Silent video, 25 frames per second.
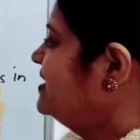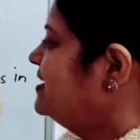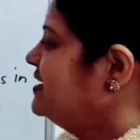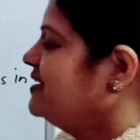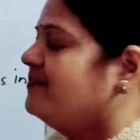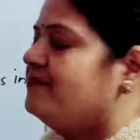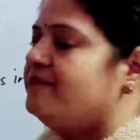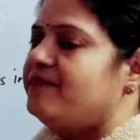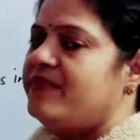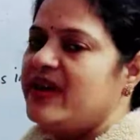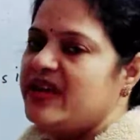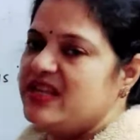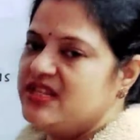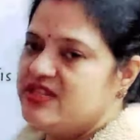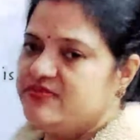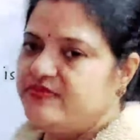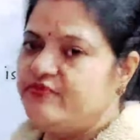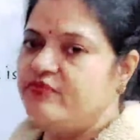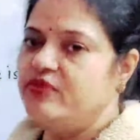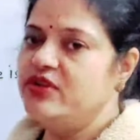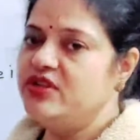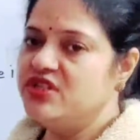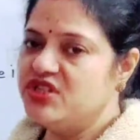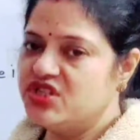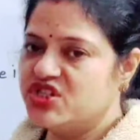in
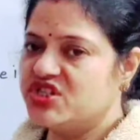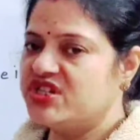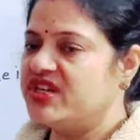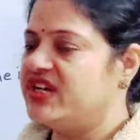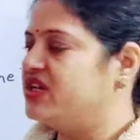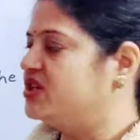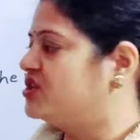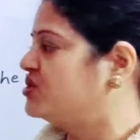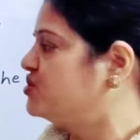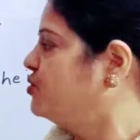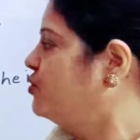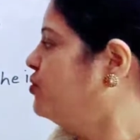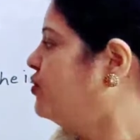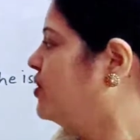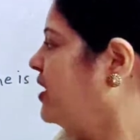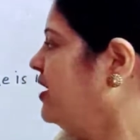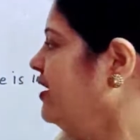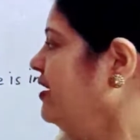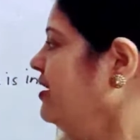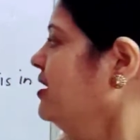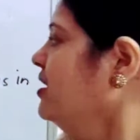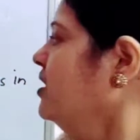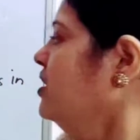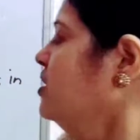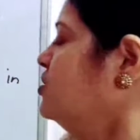peaceful state.
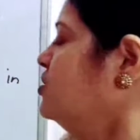Okay.